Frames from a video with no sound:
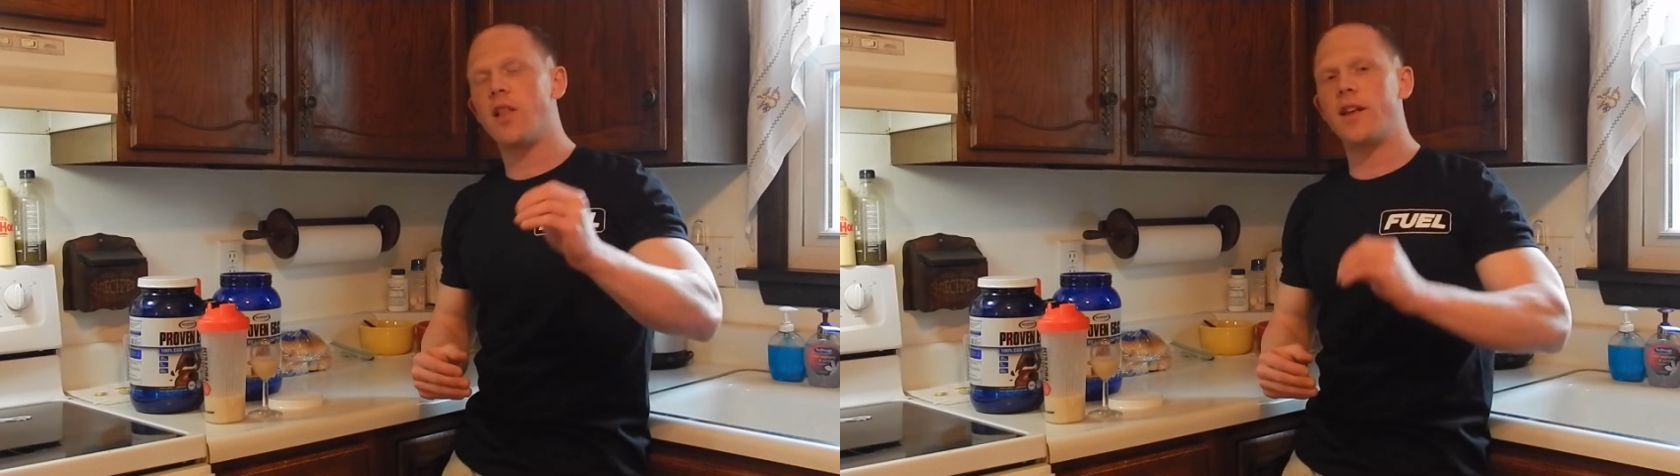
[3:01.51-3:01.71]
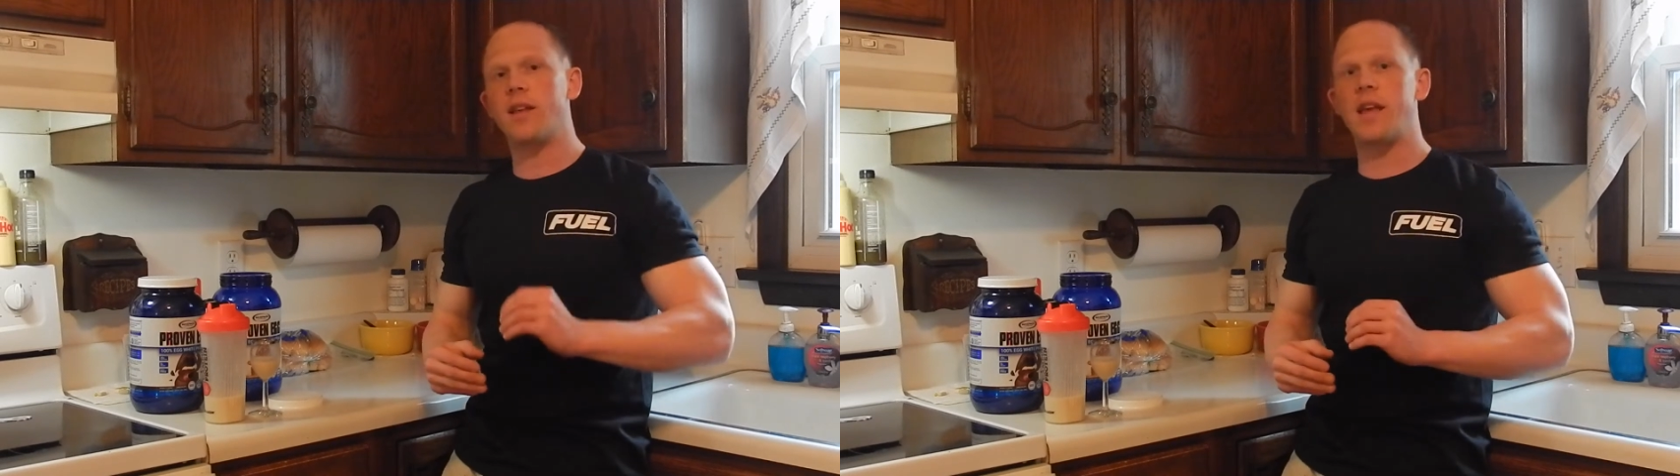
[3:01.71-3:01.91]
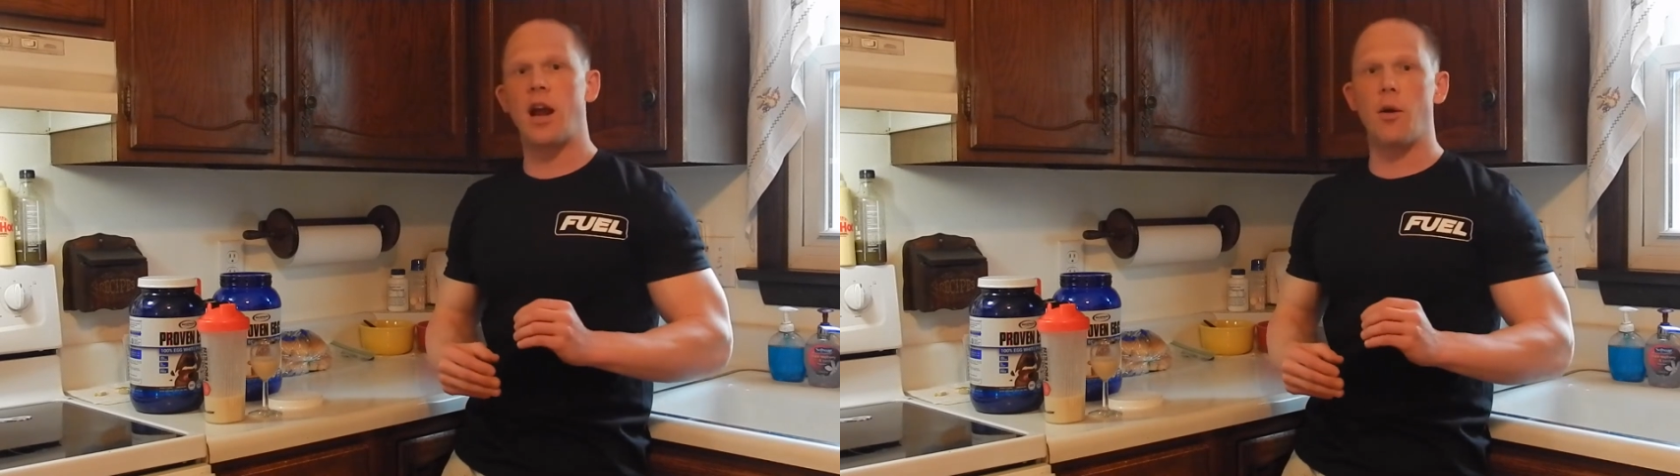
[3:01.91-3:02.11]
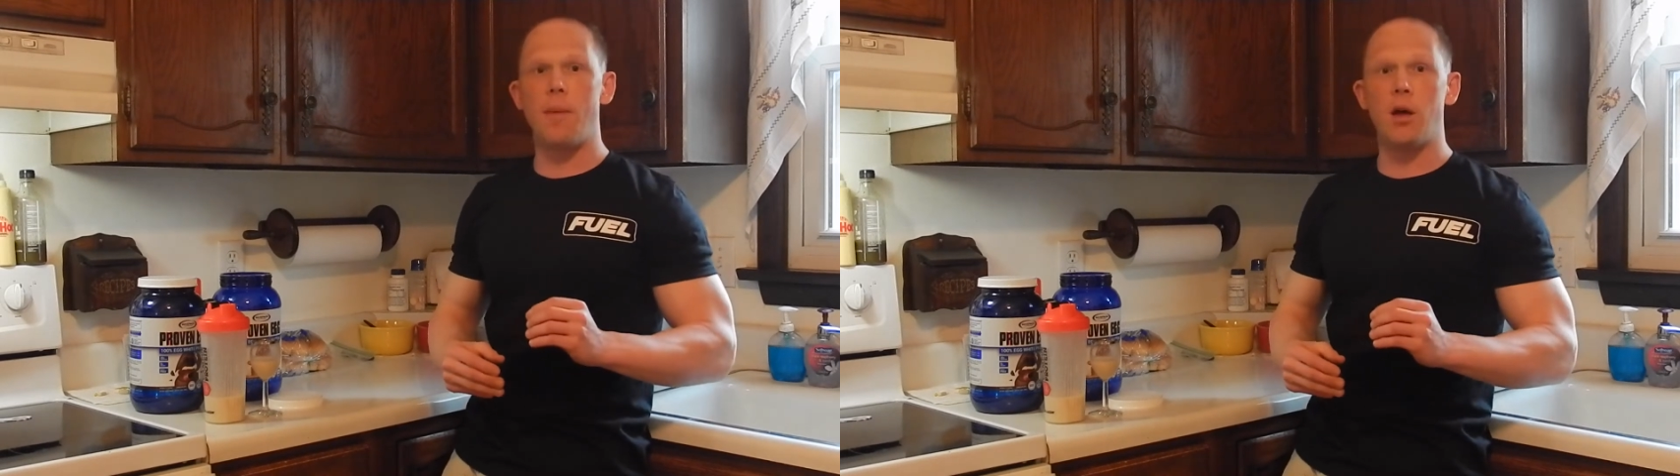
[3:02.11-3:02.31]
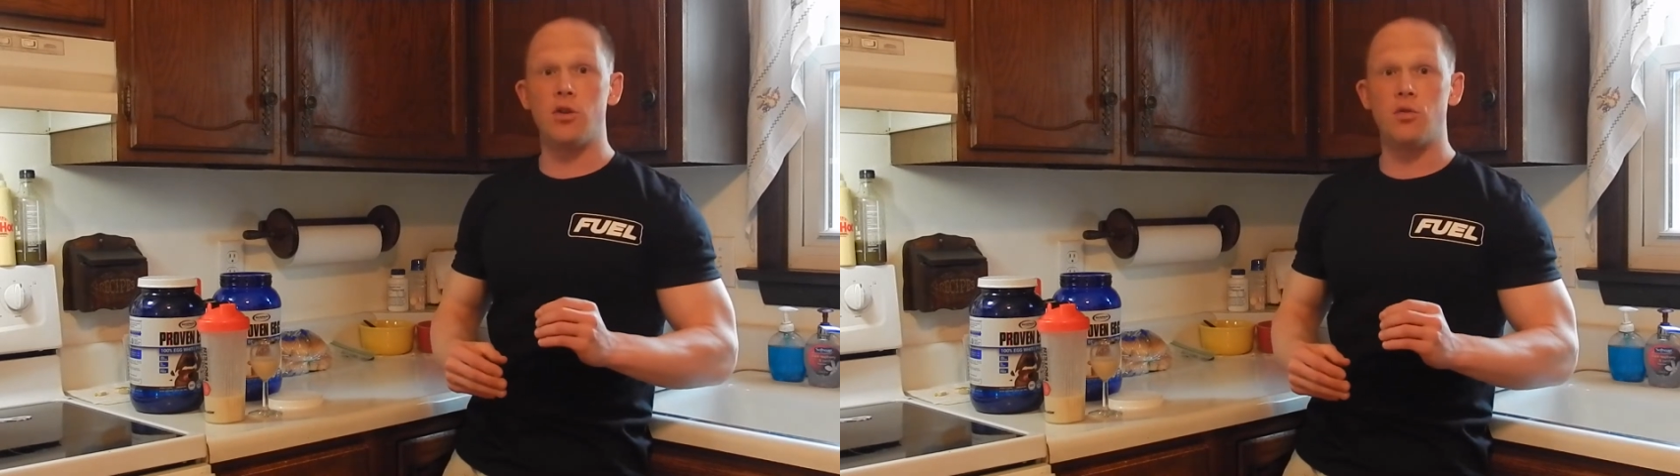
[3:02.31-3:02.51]
like the
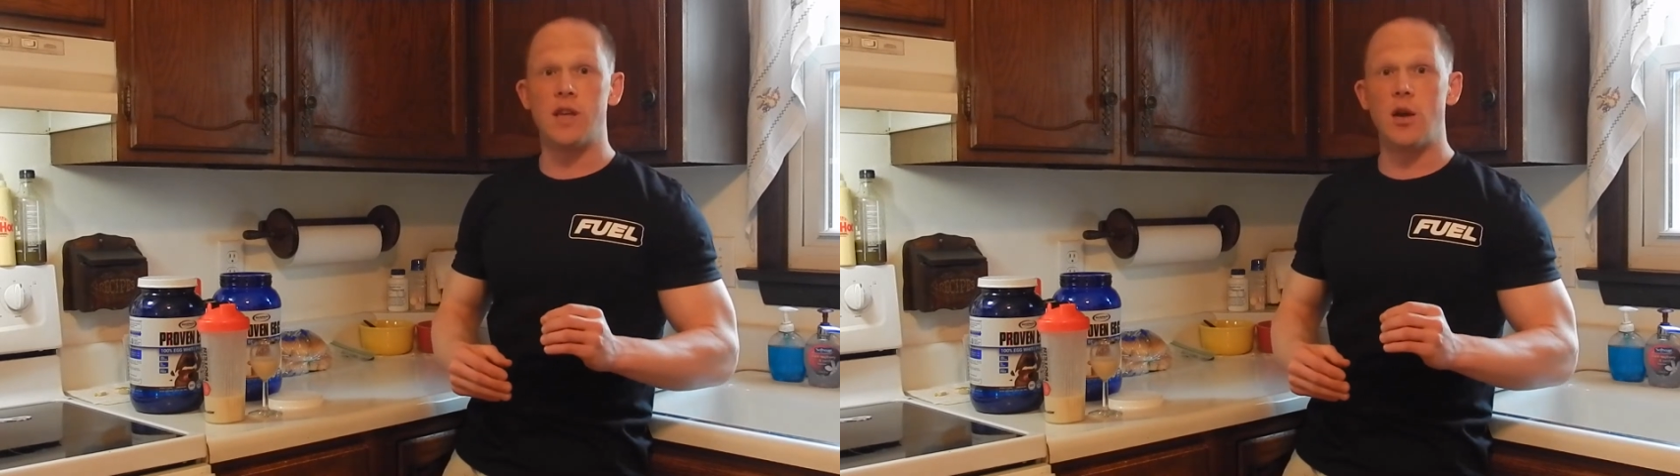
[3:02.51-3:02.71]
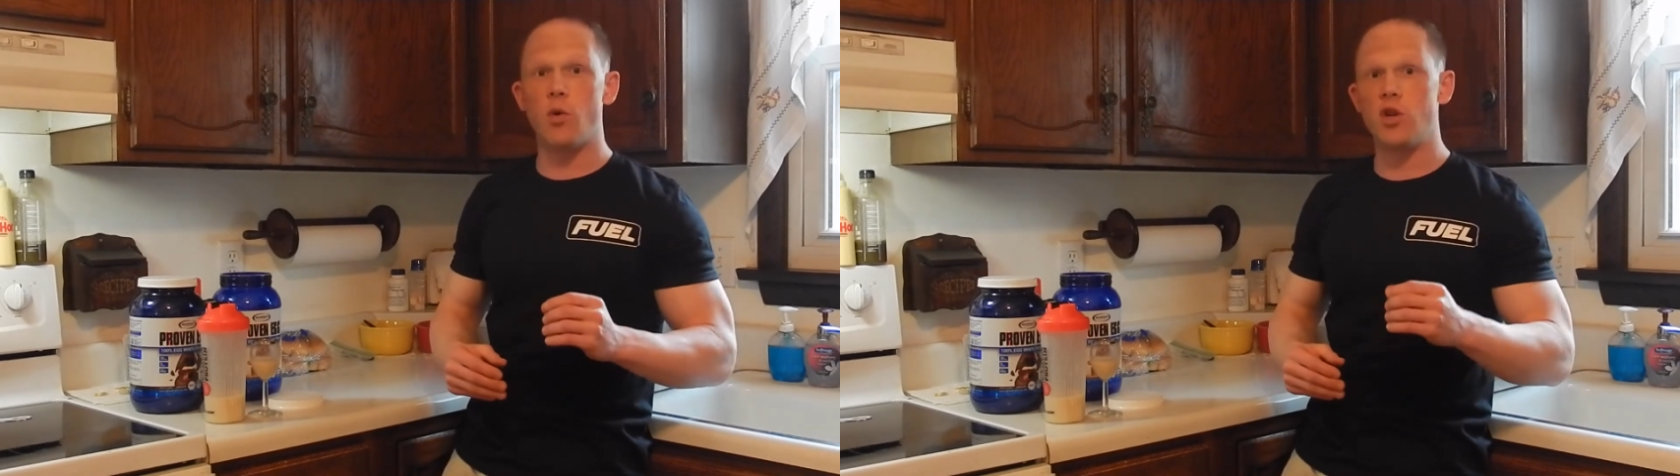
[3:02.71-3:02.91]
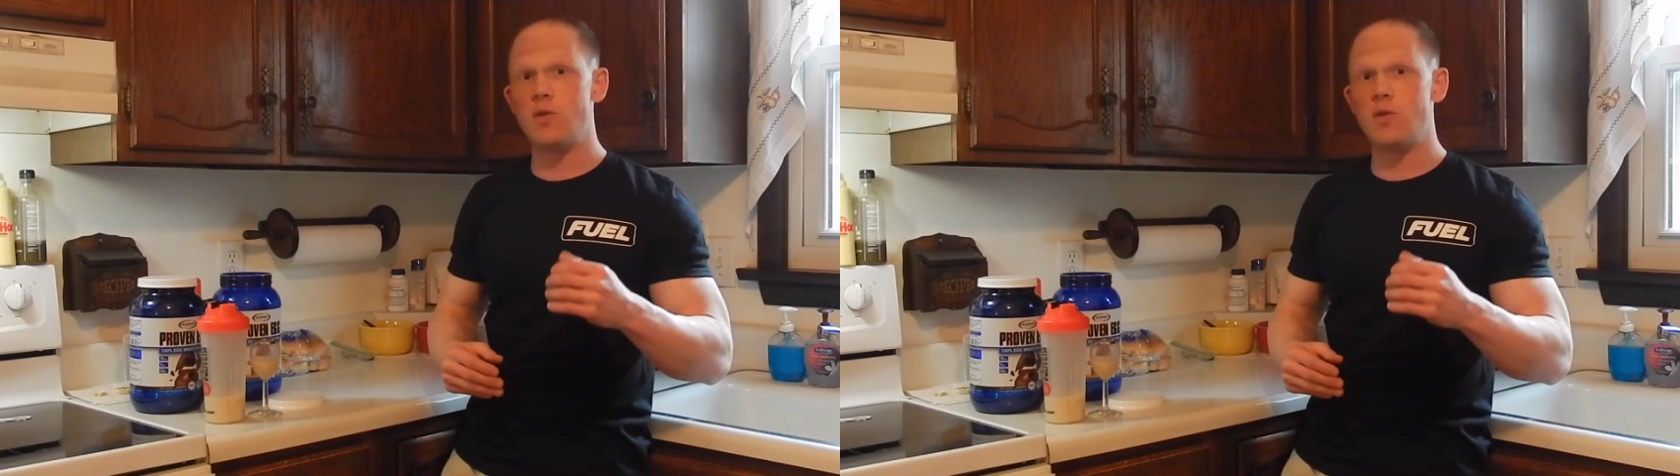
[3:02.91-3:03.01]
caramel you get when you